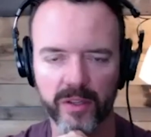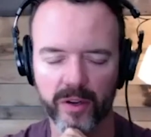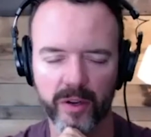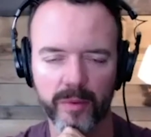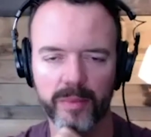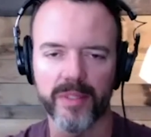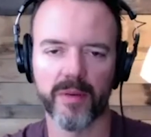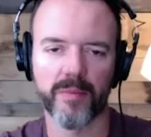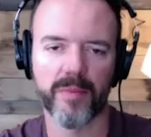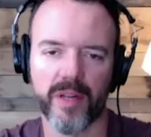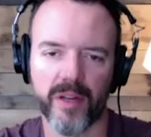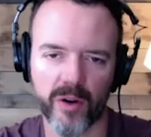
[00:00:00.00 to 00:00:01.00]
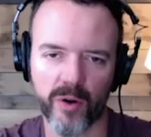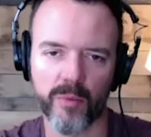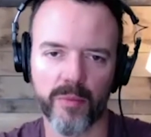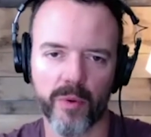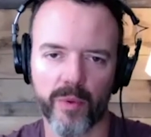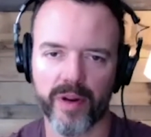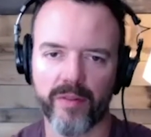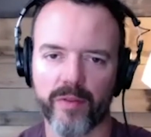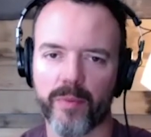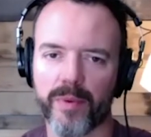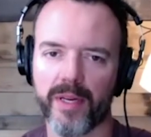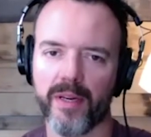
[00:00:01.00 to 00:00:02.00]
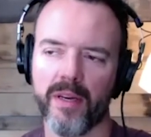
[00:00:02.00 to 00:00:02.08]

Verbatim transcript: So it could be something at home or whatever, but